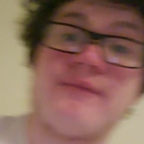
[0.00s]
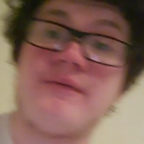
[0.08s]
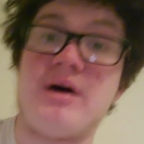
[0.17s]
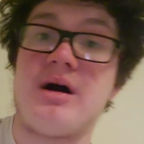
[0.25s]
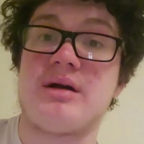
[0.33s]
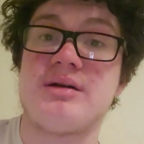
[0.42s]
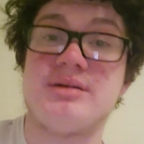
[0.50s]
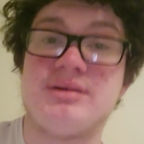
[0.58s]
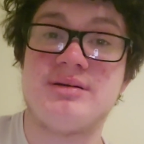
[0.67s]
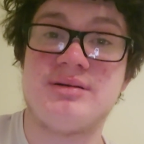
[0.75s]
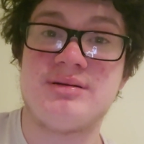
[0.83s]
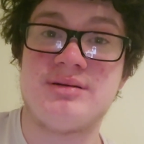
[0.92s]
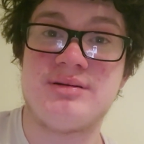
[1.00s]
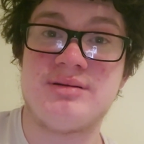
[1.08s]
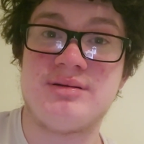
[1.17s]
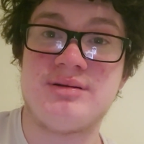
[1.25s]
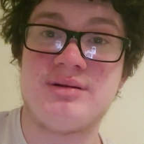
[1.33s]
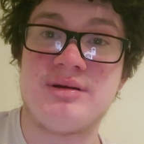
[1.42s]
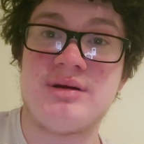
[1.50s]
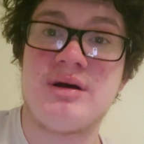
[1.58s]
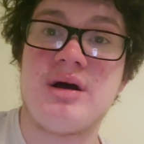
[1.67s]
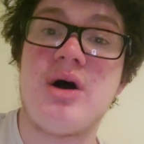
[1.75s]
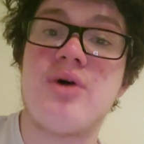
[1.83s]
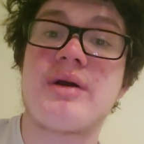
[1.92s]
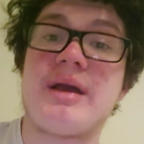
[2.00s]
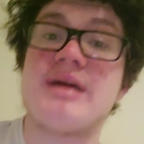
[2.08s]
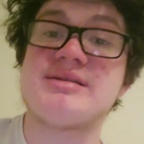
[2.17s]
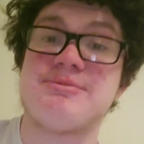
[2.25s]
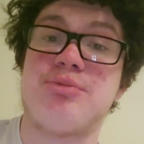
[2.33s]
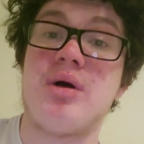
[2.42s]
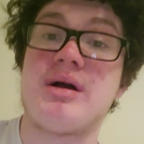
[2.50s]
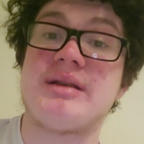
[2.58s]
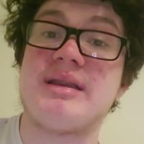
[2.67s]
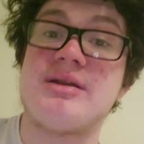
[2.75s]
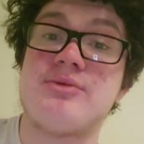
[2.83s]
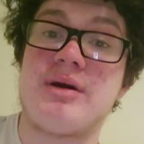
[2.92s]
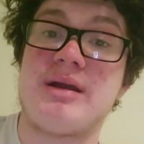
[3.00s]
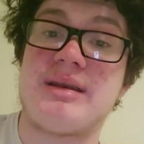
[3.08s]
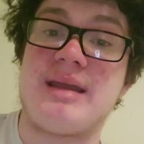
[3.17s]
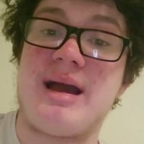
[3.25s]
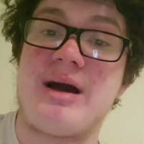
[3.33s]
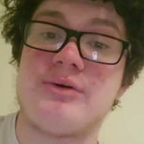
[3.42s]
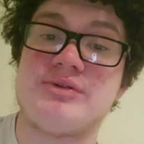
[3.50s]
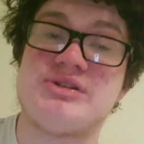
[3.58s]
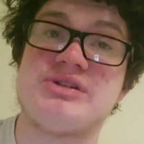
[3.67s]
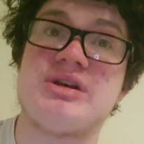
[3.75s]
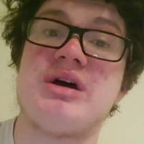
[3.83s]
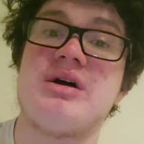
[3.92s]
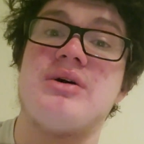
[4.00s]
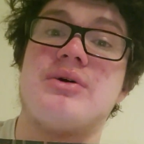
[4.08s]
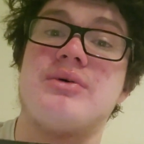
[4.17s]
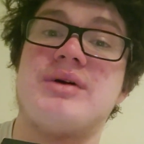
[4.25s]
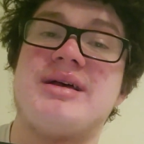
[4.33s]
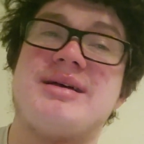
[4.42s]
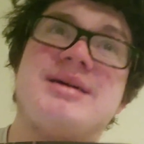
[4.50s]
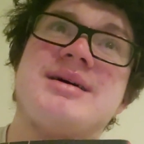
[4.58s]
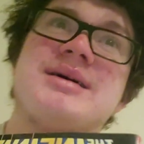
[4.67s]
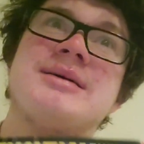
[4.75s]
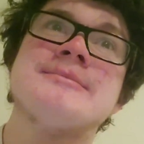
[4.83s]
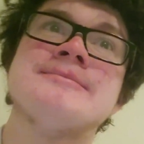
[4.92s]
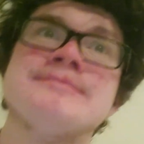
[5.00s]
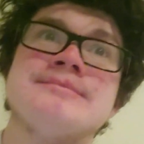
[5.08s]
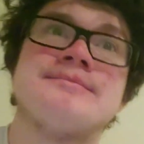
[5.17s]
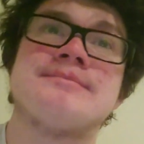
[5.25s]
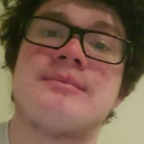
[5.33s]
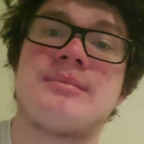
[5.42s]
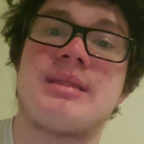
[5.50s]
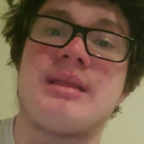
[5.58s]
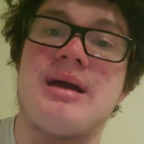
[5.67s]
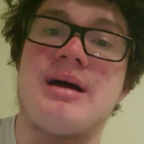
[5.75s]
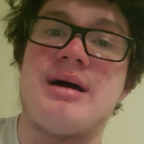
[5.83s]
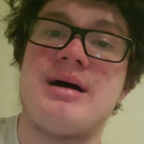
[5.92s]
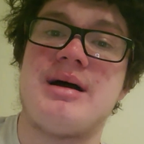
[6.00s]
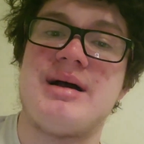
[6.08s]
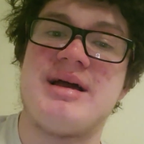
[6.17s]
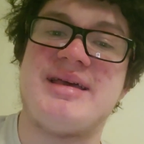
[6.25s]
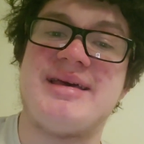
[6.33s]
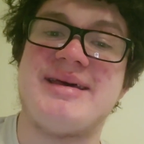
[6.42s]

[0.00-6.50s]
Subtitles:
fuck. Okay, it's plugged in right now, so, so